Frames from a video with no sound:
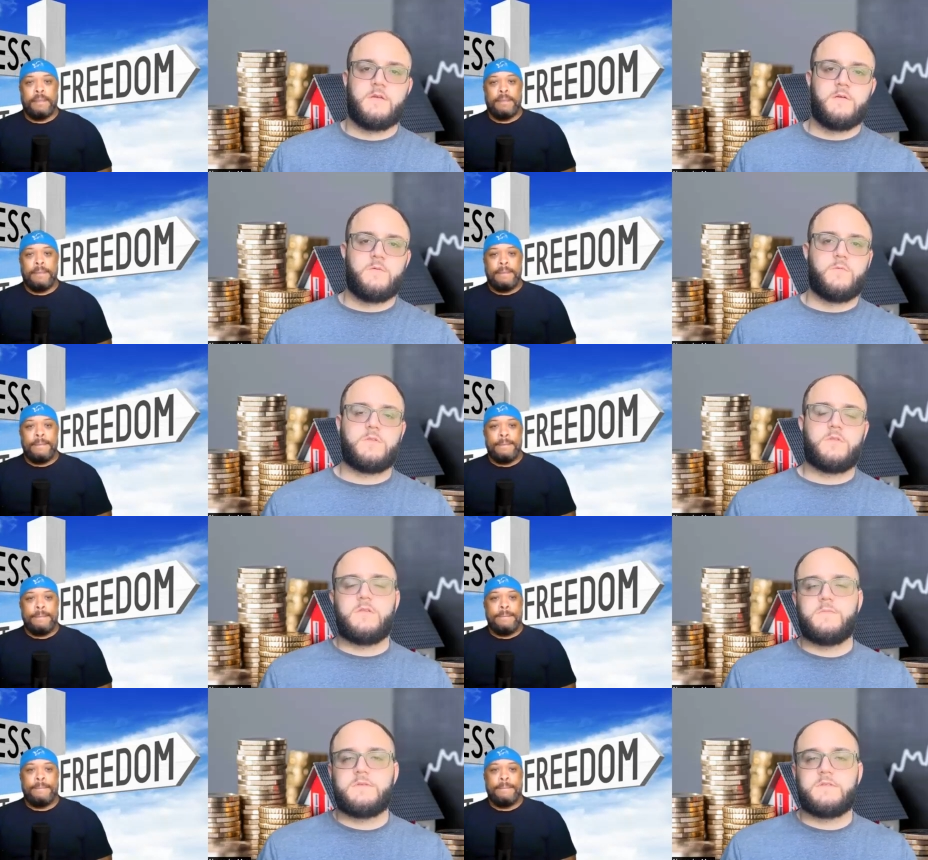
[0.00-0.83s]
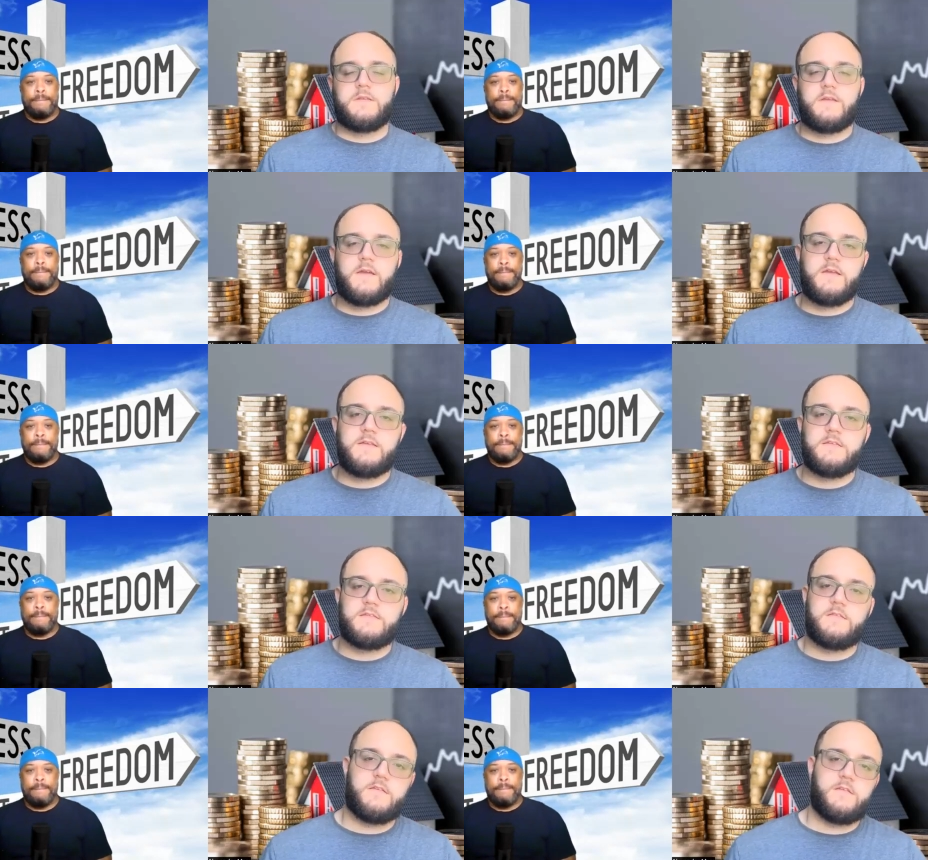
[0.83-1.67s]
Speaker 1: With all that being said,
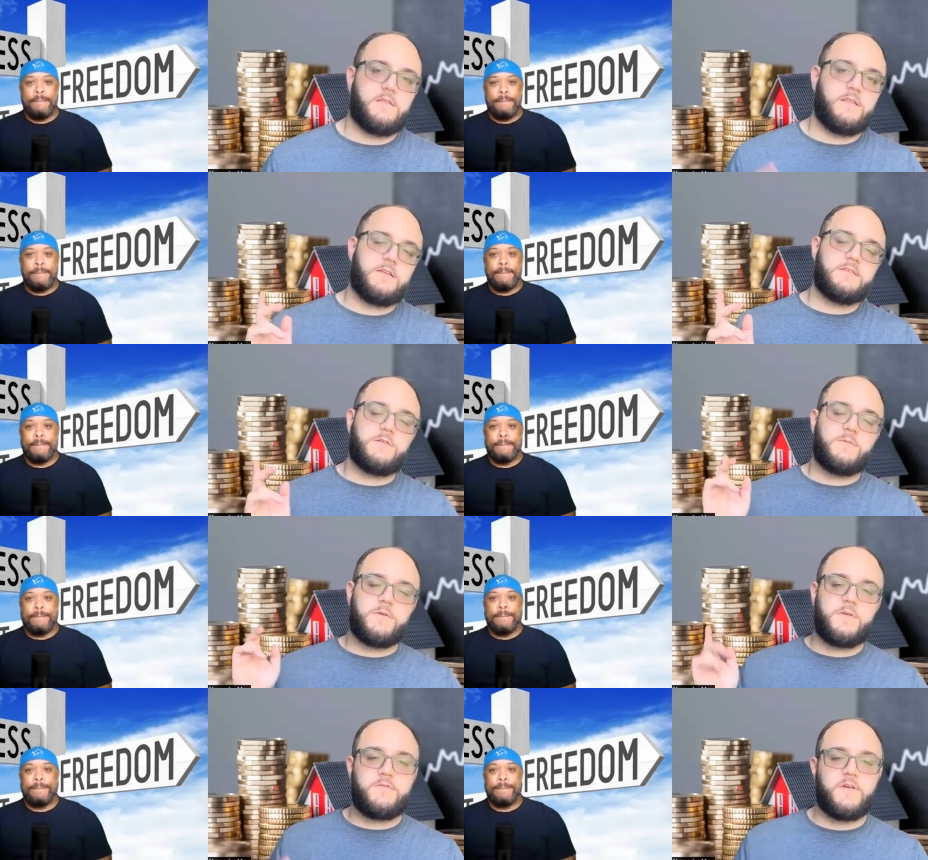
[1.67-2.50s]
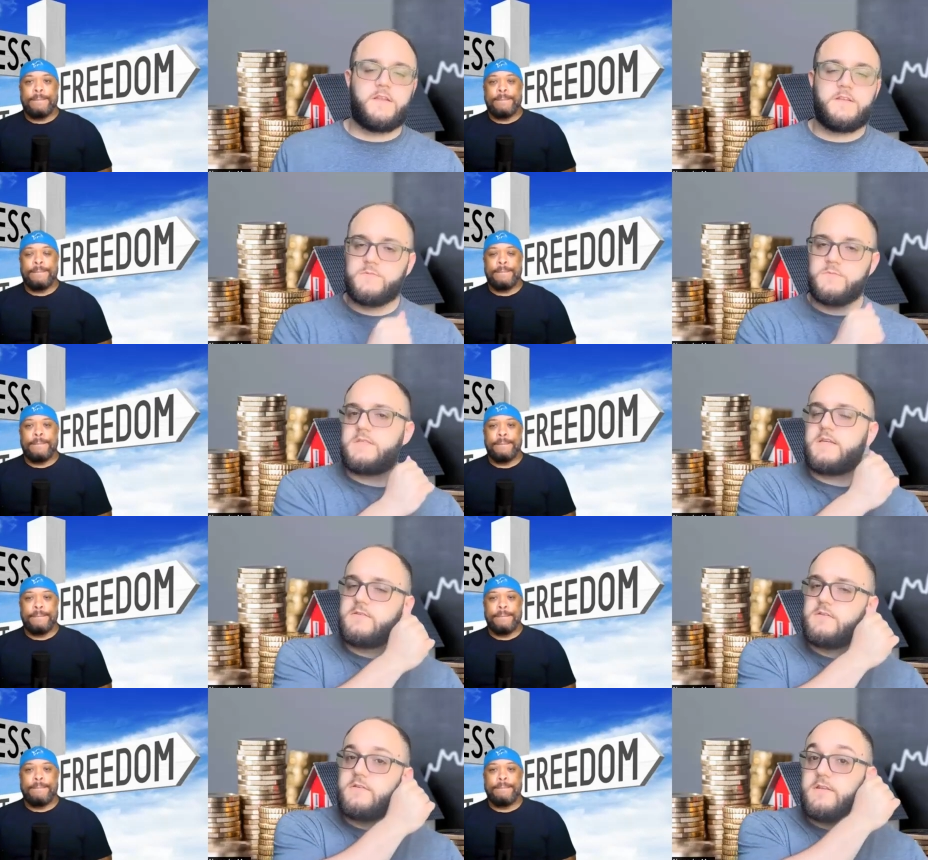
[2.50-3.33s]
guys, Let us know what your financial
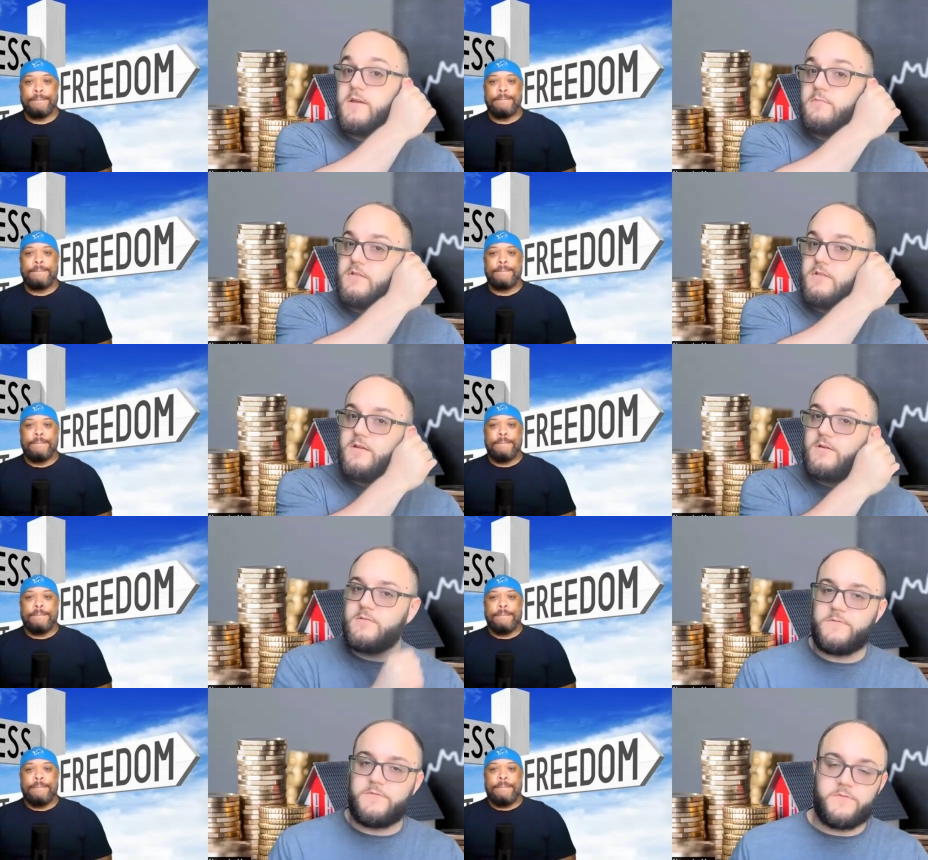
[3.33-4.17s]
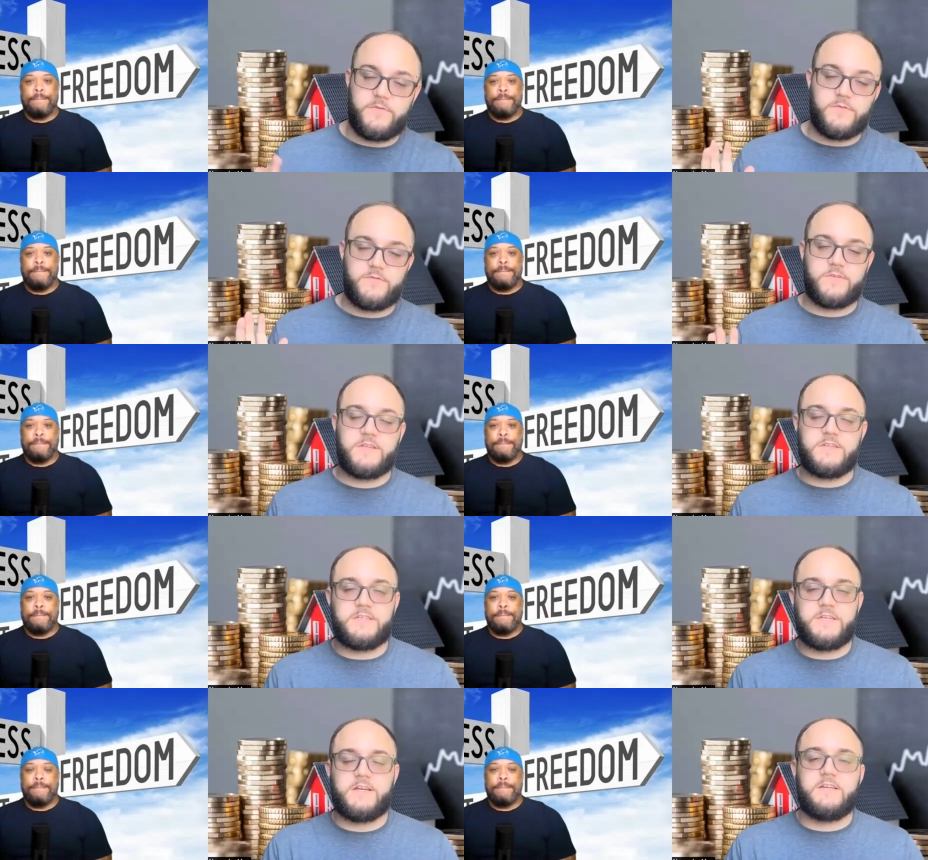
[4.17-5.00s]
mistakes are down below. If you feel free to
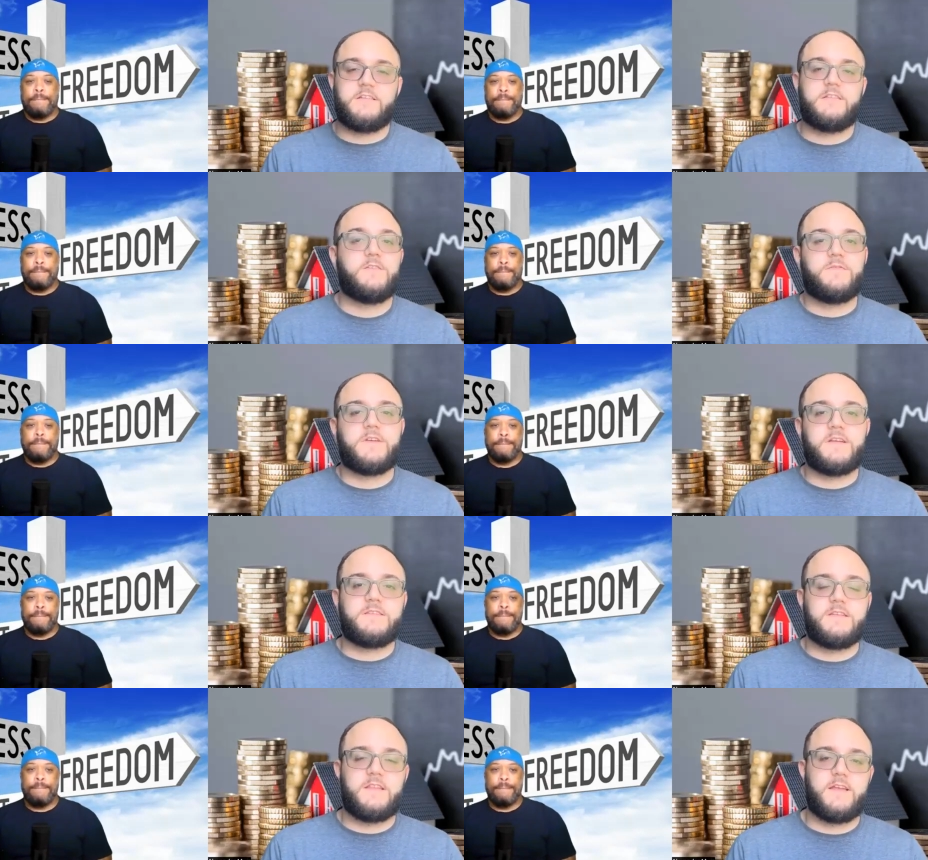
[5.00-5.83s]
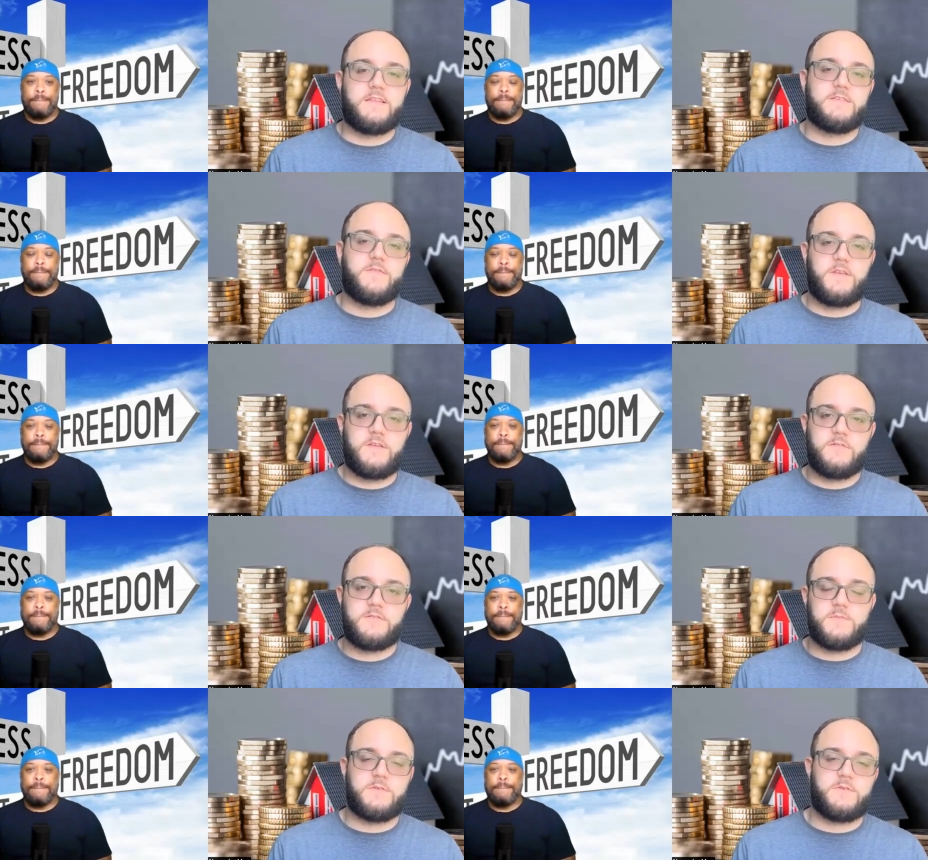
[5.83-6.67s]
share, don't forget to like this video,
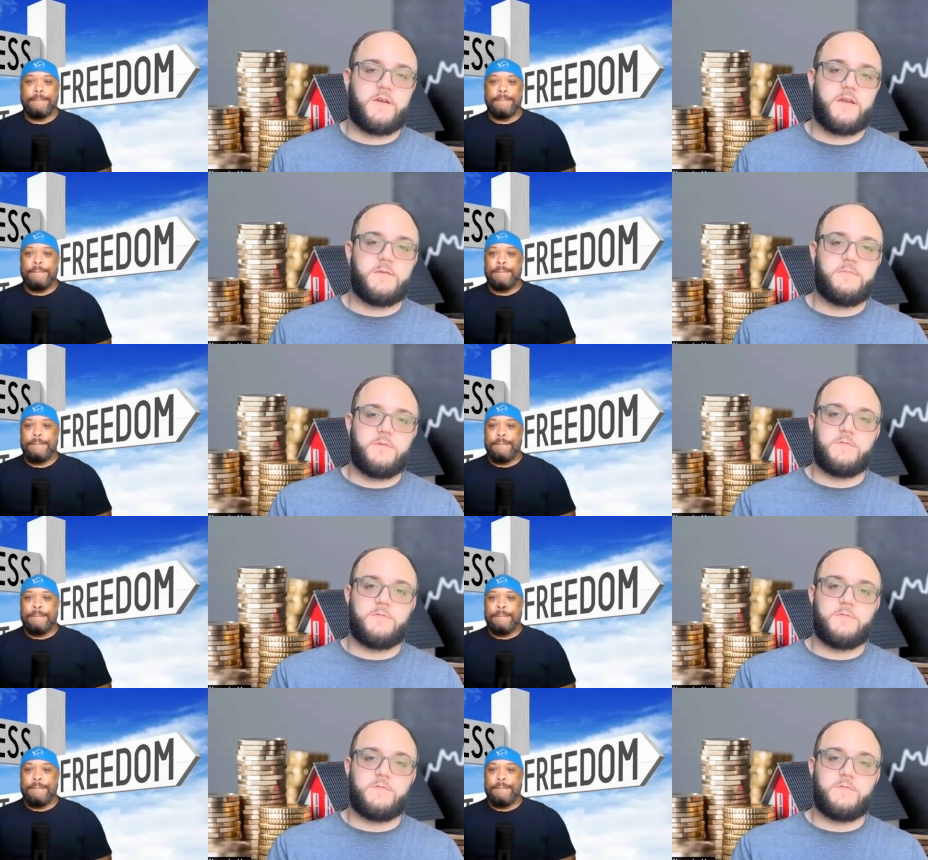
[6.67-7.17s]
subscribe, and